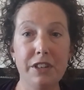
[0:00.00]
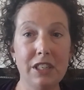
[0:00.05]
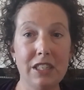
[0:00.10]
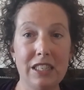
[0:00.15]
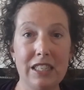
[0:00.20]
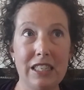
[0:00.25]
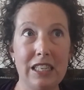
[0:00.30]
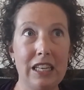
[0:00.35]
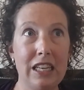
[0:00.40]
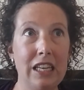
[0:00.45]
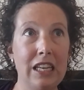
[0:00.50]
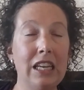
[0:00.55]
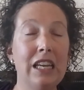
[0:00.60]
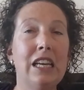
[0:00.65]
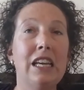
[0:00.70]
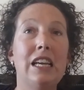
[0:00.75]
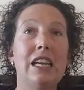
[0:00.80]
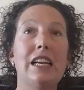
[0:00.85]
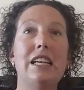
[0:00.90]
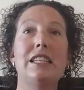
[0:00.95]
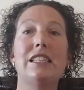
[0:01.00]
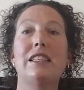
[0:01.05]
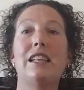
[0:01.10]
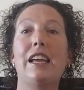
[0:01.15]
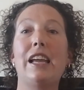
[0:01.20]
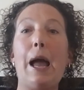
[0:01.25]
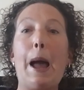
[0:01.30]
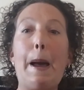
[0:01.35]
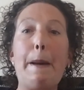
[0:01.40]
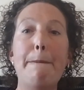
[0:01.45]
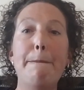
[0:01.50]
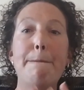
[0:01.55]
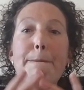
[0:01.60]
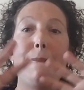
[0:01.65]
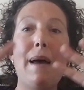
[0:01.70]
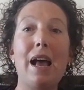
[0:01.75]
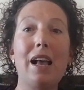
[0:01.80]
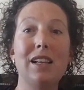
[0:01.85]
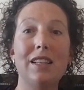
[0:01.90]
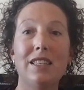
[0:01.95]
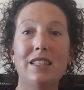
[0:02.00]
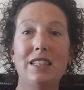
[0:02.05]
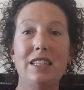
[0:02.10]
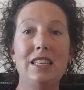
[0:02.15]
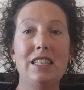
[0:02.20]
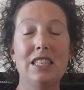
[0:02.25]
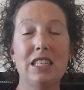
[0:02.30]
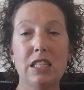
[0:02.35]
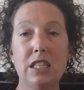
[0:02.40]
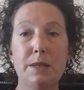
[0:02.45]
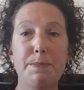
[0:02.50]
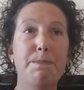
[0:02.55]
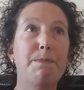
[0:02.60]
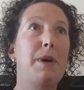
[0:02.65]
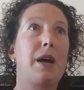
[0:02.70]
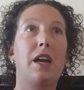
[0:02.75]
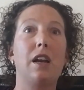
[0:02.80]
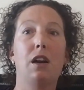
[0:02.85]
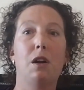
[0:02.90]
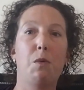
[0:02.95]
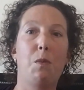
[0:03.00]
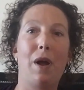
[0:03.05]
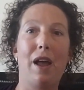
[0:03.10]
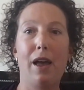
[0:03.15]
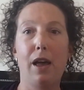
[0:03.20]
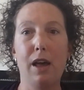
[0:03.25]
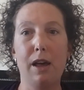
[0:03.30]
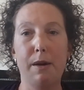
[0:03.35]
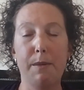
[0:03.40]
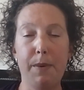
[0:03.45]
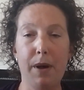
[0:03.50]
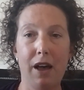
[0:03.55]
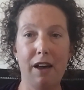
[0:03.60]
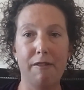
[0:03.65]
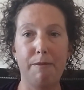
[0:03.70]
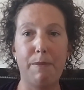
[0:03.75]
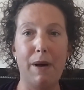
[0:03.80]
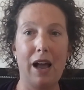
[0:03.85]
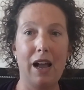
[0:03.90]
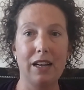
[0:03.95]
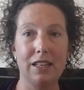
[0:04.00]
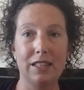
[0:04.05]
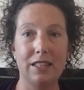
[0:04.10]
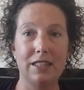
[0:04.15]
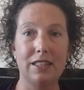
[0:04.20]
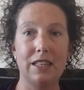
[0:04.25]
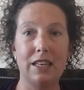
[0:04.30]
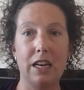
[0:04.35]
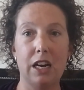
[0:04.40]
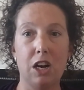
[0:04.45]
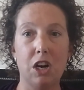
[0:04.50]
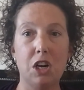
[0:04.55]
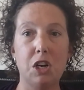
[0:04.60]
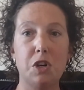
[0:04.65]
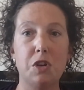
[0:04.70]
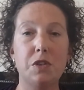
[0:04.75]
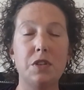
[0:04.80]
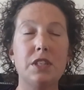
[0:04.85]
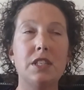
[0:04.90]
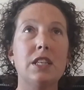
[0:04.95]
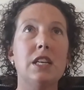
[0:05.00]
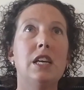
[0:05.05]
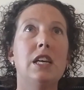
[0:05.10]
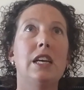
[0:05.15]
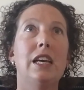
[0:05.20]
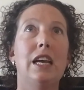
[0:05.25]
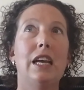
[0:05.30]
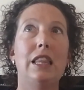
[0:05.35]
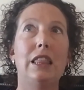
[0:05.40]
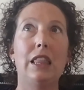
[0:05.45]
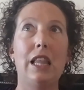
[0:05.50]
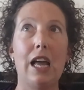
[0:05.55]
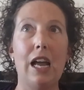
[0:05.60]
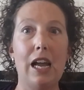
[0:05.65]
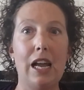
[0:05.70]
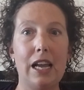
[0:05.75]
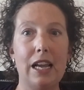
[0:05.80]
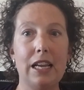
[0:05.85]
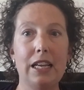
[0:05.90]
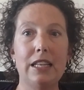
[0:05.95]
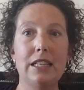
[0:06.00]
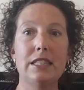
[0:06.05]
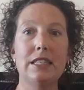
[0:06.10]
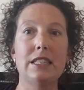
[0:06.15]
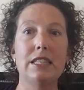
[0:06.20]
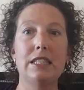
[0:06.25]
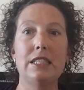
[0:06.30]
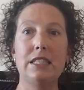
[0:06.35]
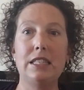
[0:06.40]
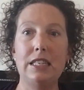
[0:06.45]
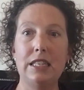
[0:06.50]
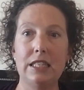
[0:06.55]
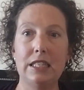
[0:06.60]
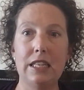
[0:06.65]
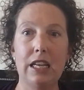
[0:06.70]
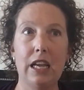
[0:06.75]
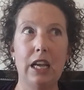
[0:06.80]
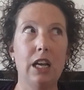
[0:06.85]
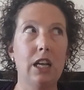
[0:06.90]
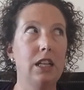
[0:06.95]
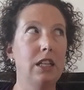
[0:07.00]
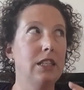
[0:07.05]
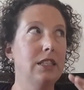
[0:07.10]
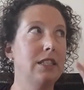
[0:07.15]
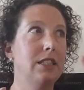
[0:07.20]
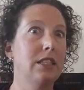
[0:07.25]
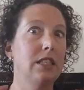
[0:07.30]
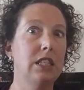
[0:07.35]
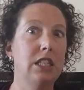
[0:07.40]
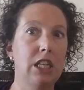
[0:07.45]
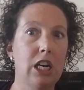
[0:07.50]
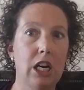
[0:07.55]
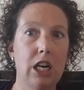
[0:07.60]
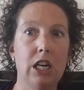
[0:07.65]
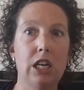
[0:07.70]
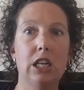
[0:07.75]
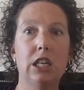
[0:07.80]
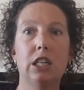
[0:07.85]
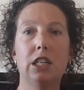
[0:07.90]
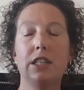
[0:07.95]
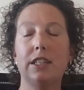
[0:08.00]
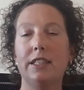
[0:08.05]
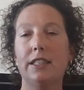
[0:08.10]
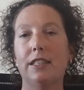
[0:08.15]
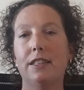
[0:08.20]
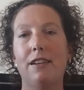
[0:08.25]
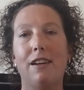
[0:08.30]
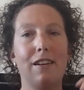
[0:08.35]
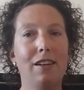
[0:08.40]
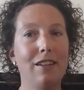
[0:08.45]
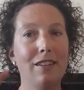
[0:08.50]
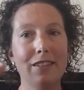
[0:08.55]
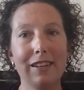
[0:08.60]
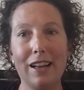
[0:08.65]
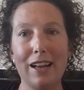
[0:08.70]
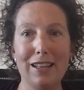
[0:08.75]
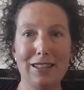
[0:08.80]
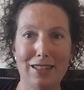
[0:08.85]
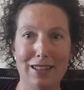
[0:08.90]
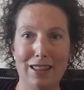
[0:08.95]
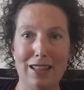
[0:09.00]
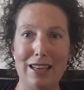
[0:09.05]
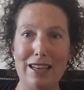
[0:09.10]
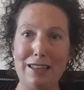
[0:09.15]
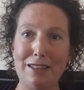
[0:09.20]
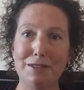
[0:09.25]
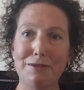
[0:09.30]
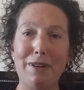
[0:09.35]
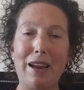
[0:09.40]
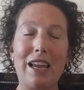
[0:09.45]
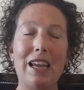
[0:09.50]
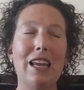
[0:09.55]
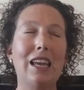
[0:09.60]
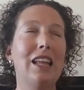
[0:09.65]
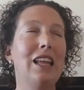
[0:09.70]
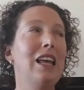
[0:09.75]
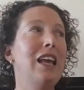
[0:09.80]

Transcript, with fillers: see is like a messy spider web of boxes and arrows and lines and details and stars and all kinds of things, right?